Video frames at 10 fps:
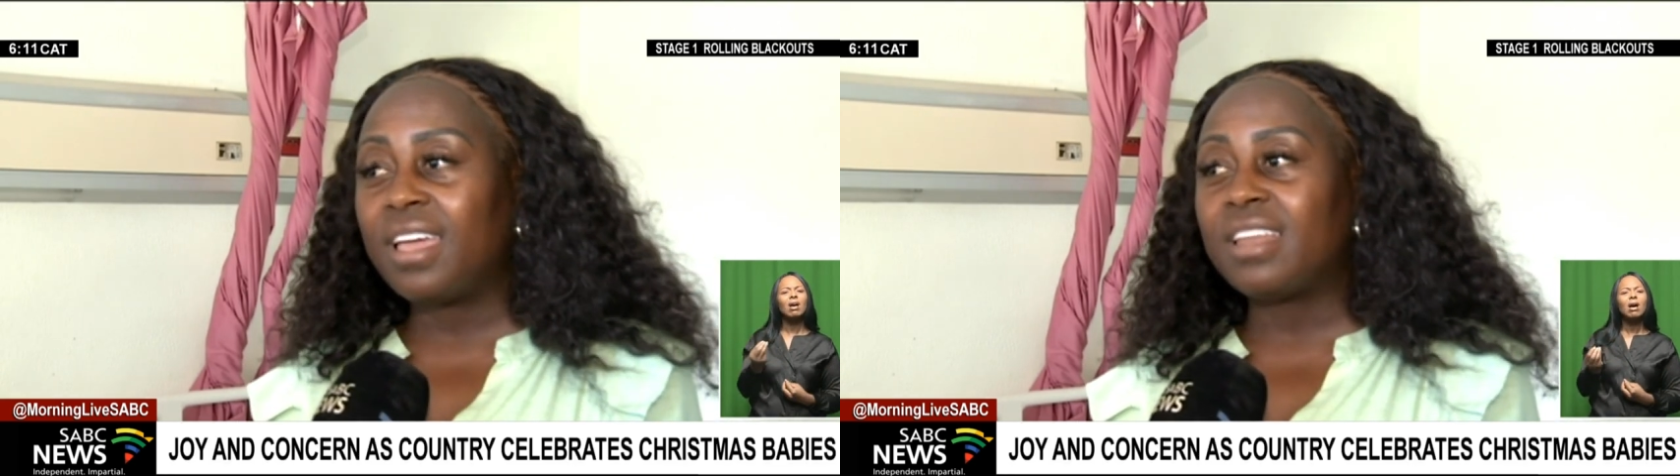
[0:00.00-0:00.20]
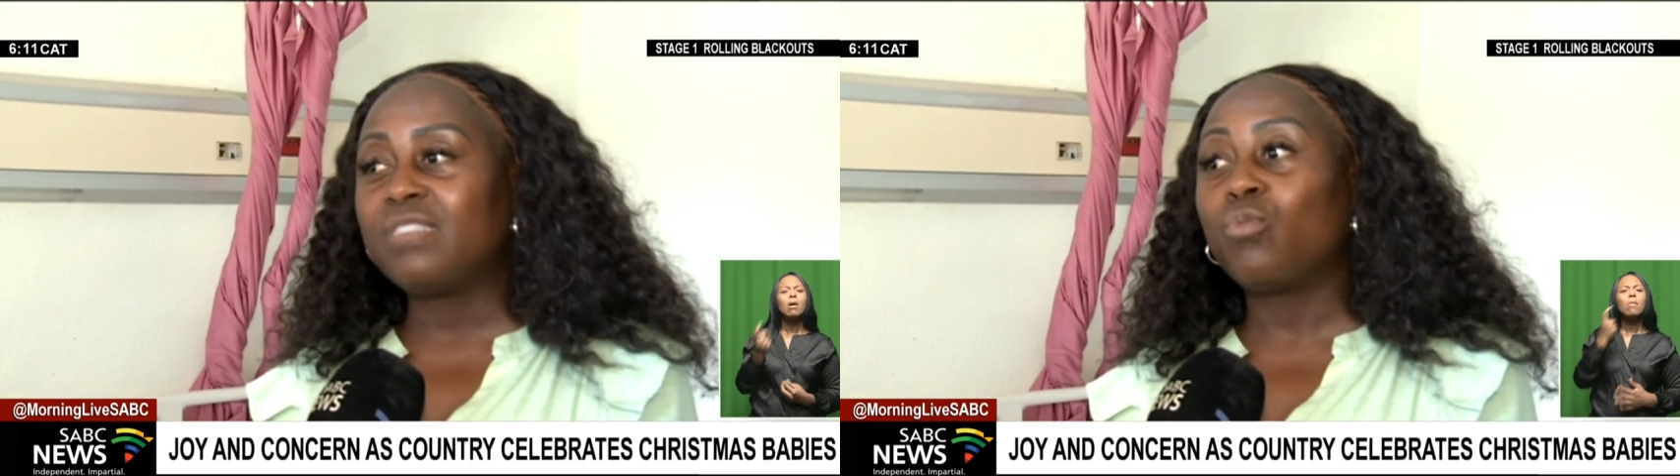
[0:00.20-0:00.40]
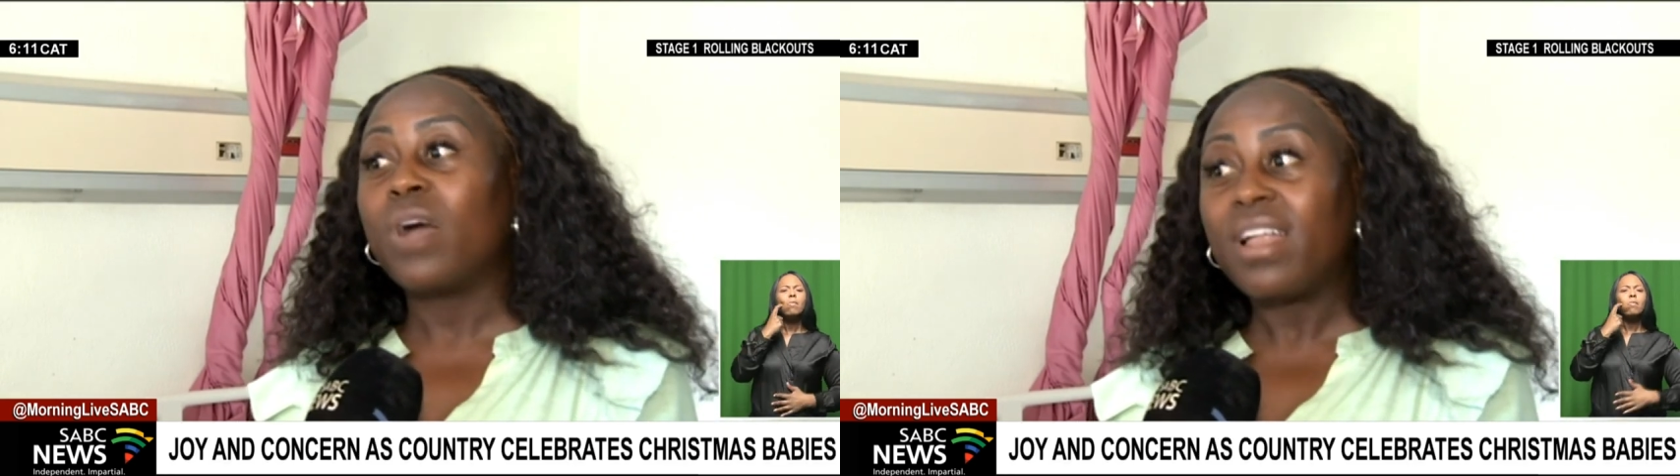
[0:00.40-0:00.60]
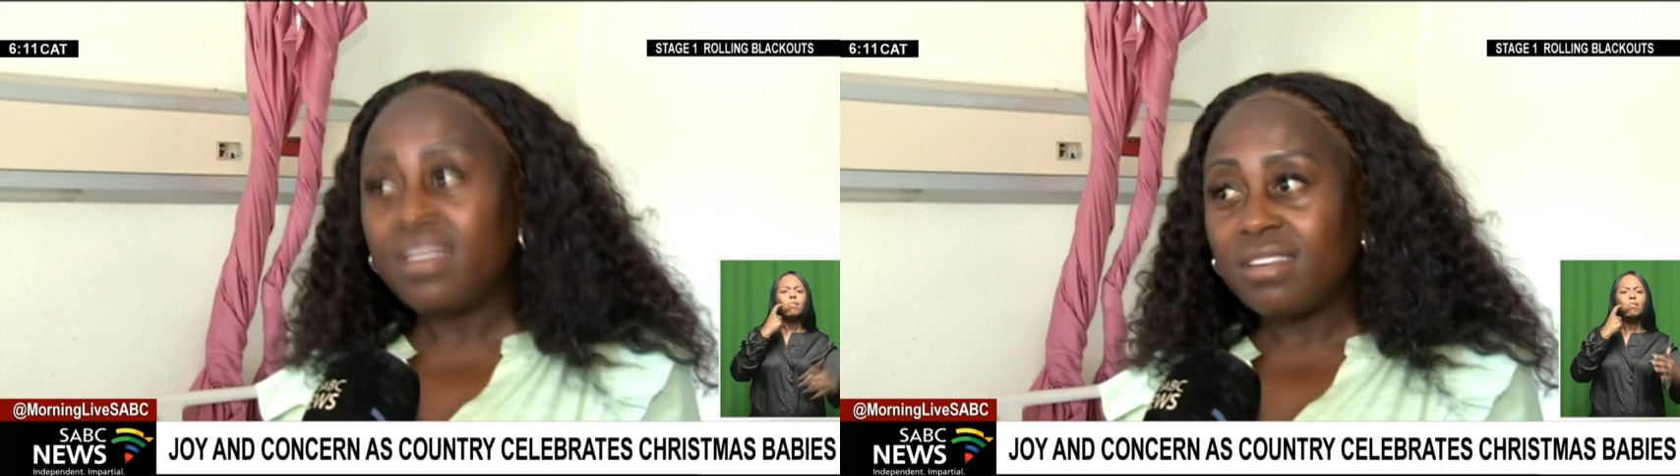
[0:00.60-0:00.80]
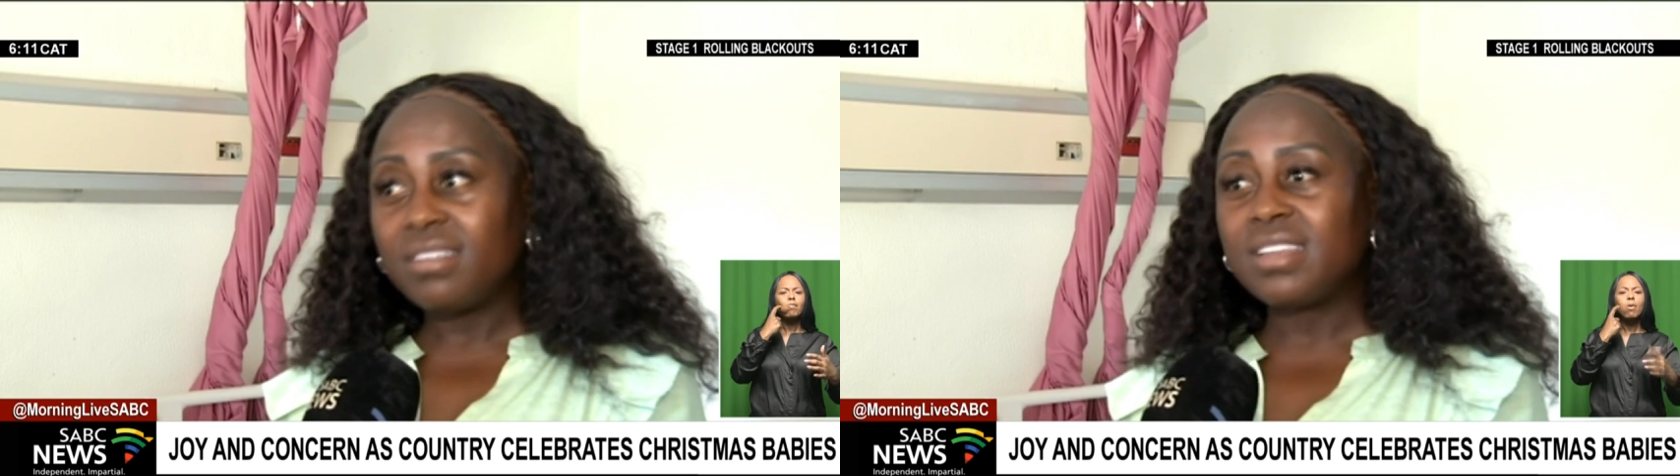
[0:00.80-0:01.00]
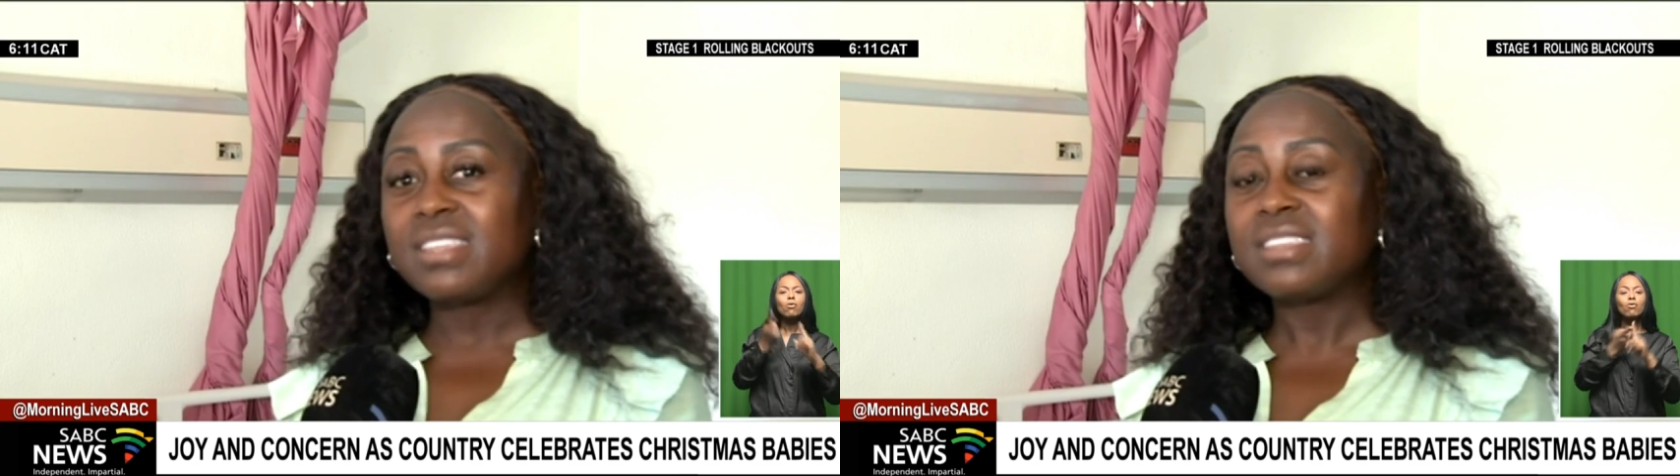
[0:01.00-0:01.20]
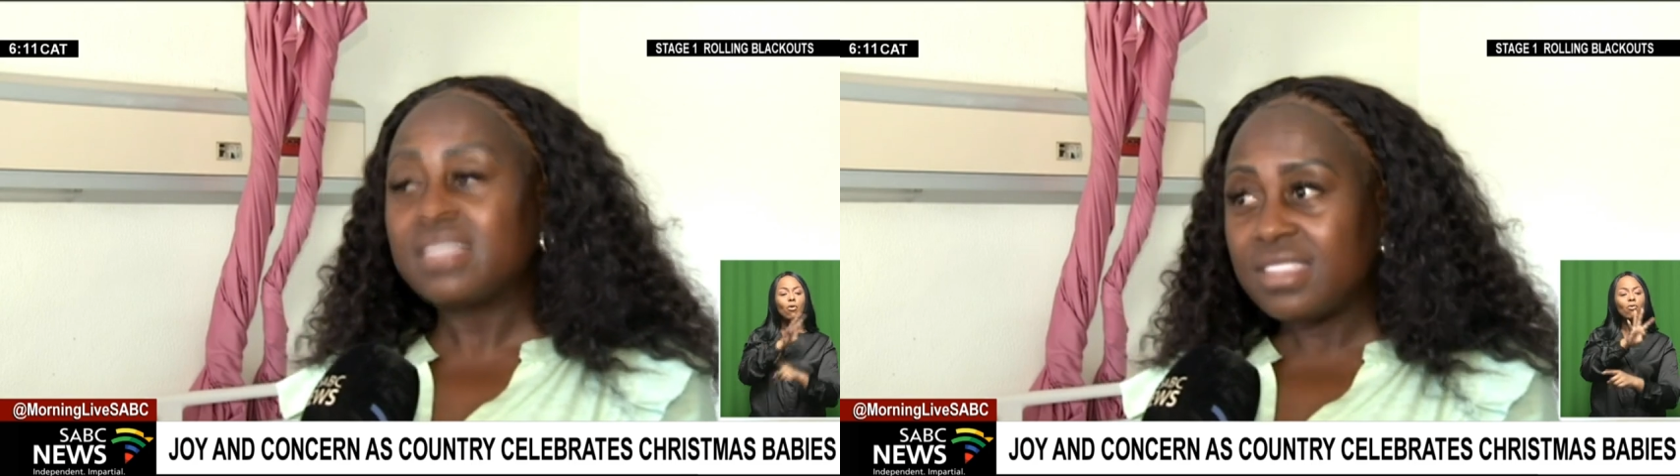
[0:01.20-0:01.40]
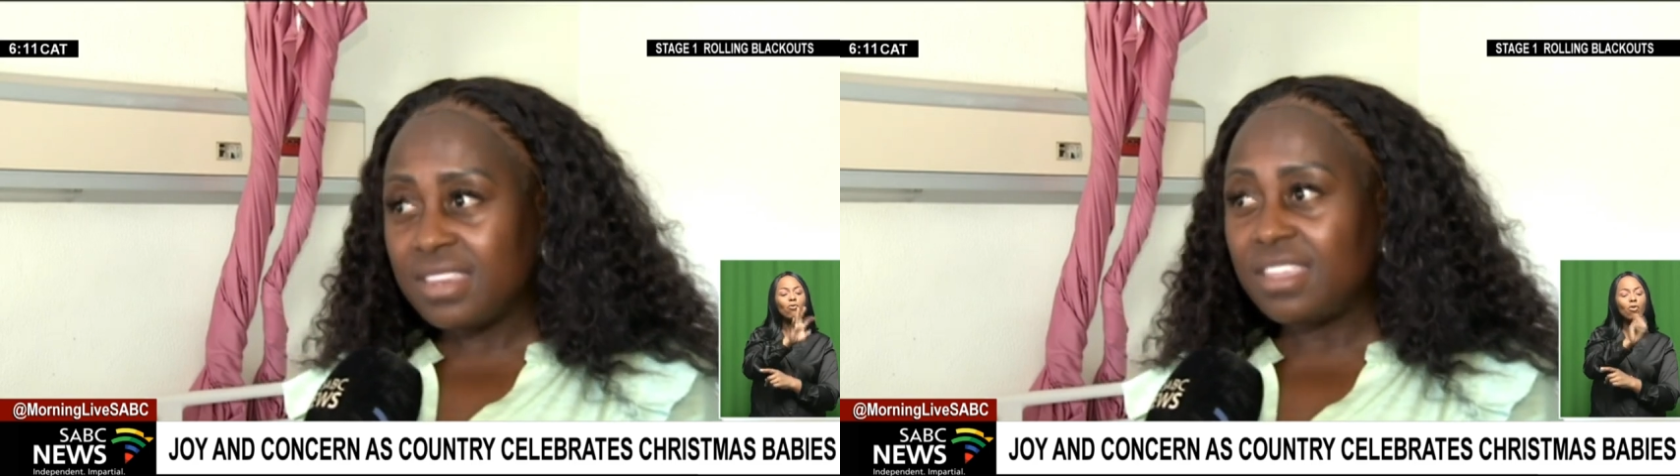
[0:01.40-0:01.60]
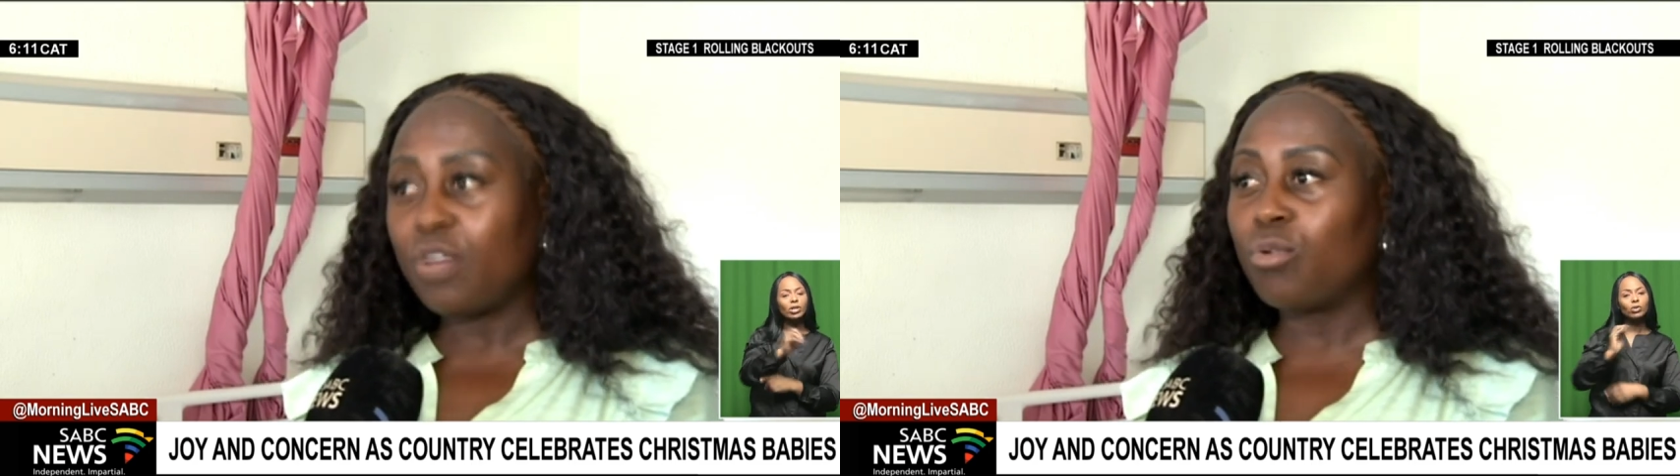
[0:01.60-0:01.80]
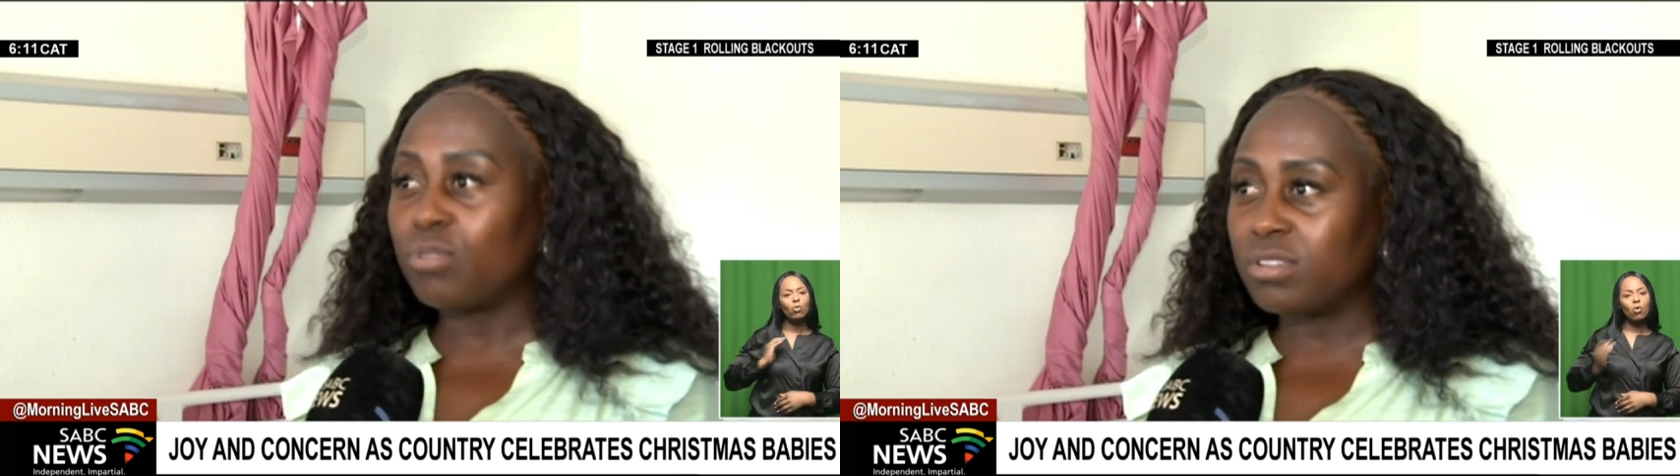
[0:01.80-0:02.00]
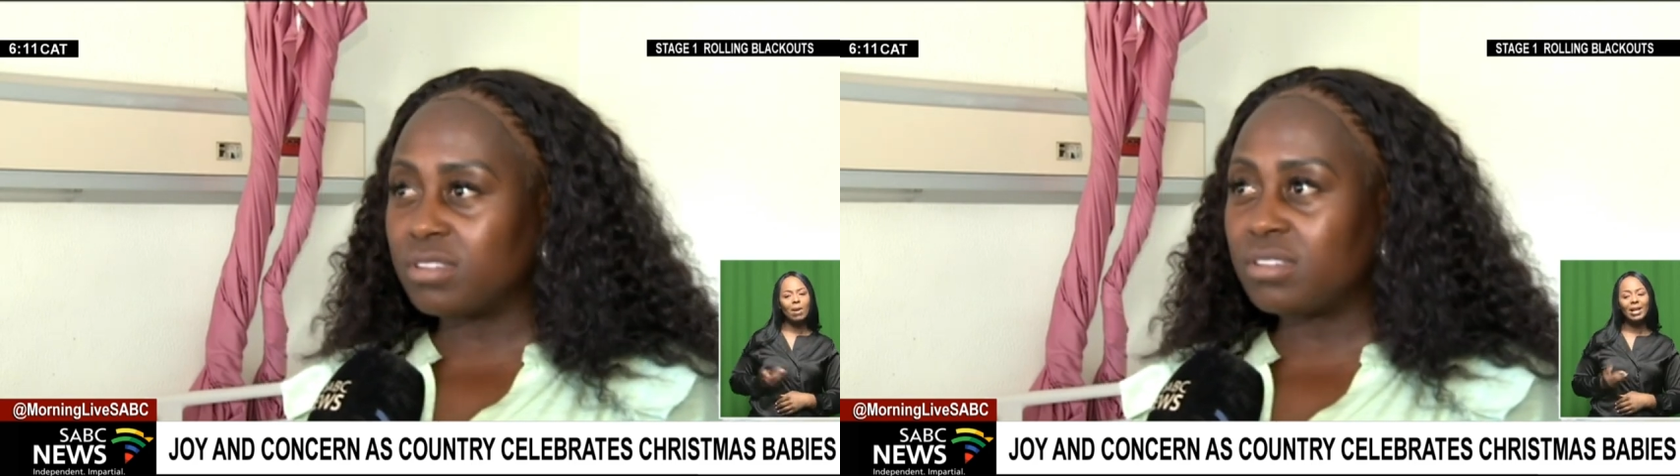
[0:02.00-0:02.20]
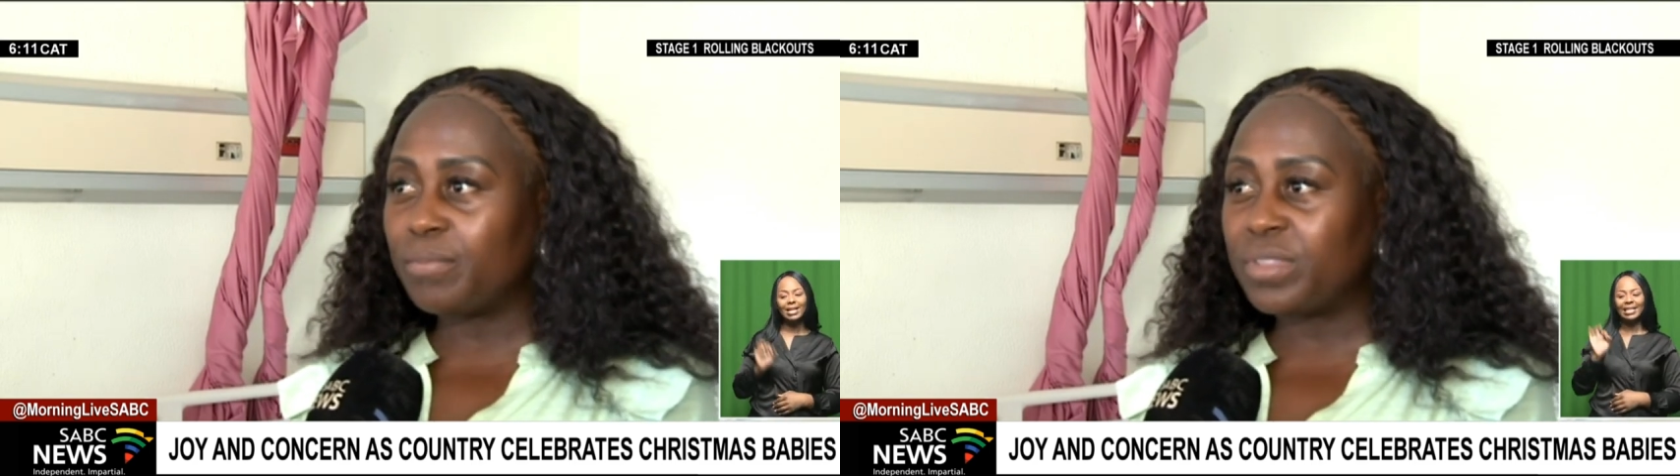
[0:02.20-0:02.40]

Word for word: and one, the 16-year-old,